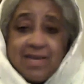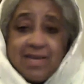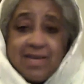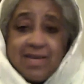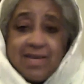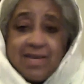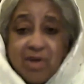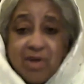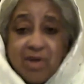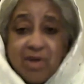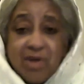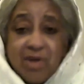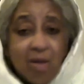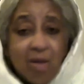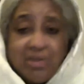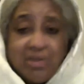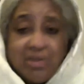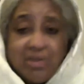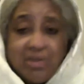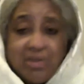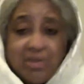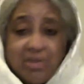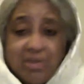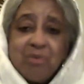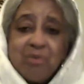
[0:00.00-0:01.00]
it would all
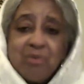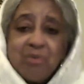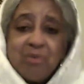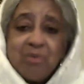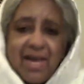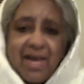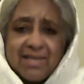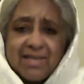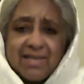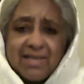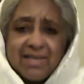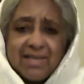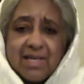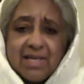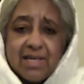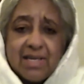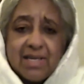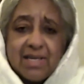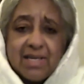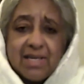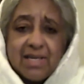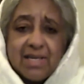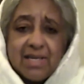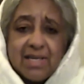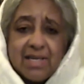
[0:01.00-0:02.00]
be all right.
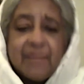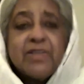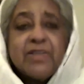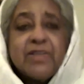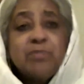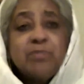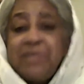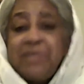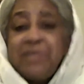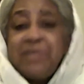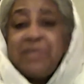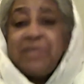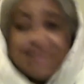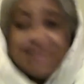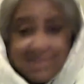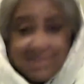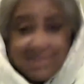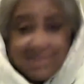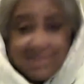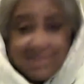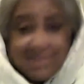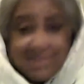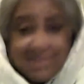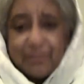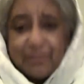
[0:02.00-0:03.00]
And there's
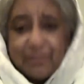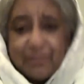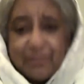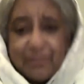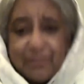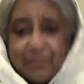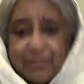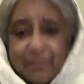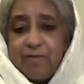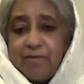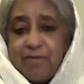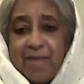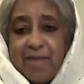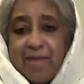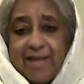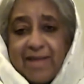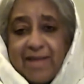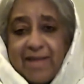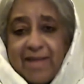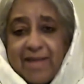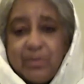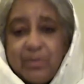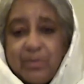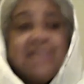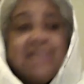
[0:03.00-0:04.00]
plenty for
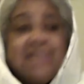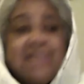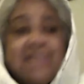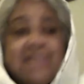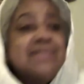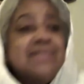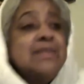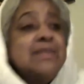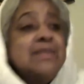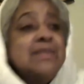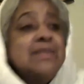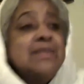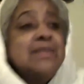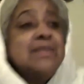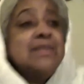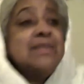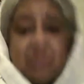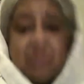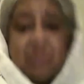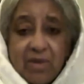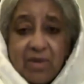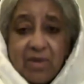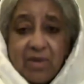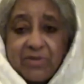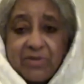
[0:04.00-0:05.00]
everybody. We can still
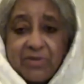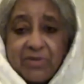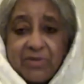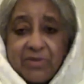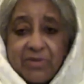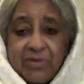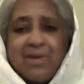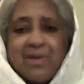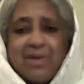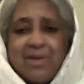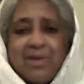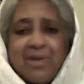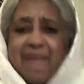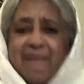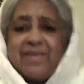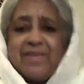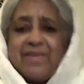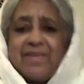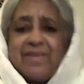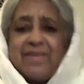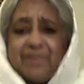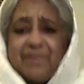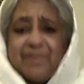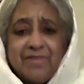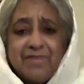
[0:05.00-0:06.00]
be wealthy. We don't
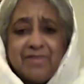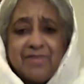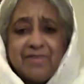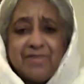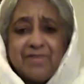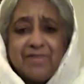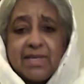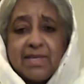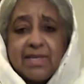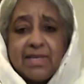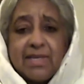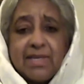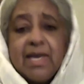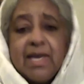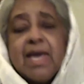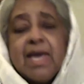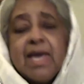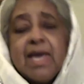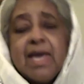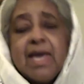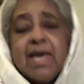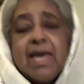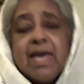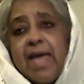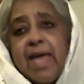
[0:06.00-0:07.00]
have to have everything.
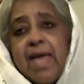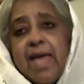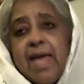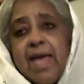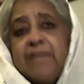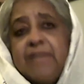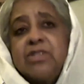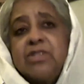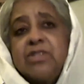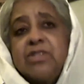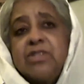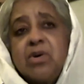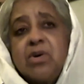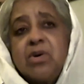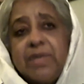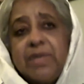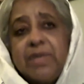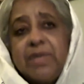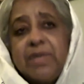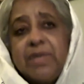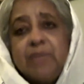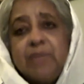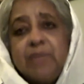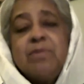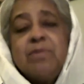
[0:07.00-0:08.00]
And
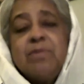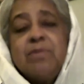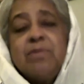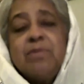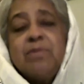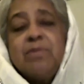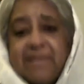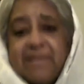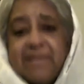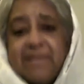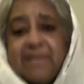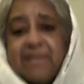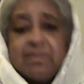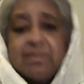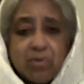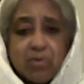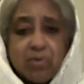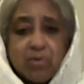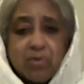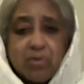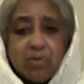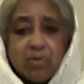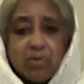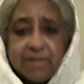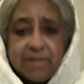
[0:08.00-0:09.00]
so it remains
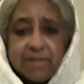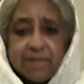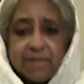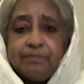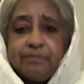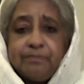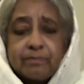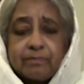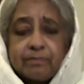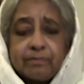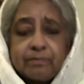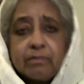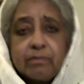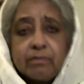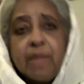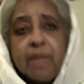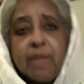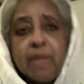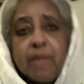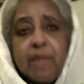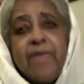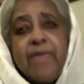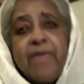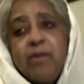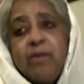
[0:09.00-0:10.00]
important
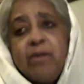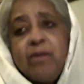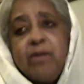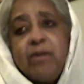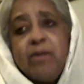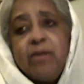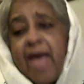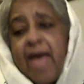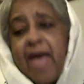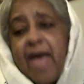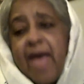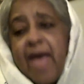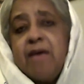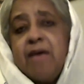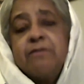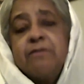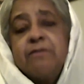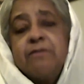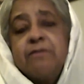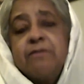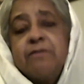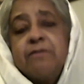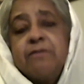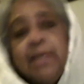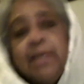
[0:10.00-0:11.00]
that we
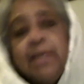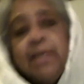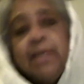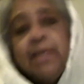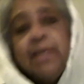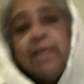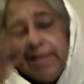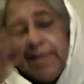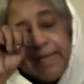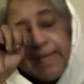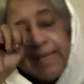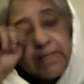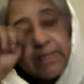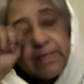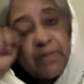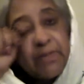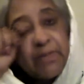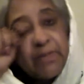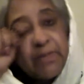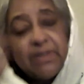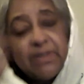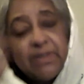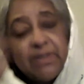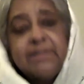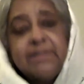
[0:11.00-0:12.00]
have
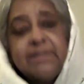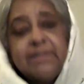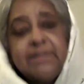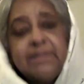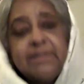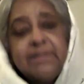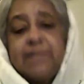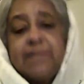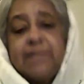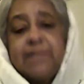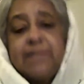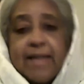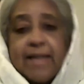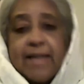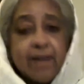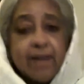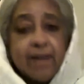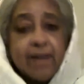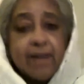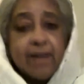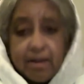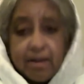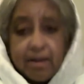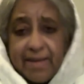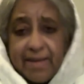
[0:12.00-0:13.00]
experiences like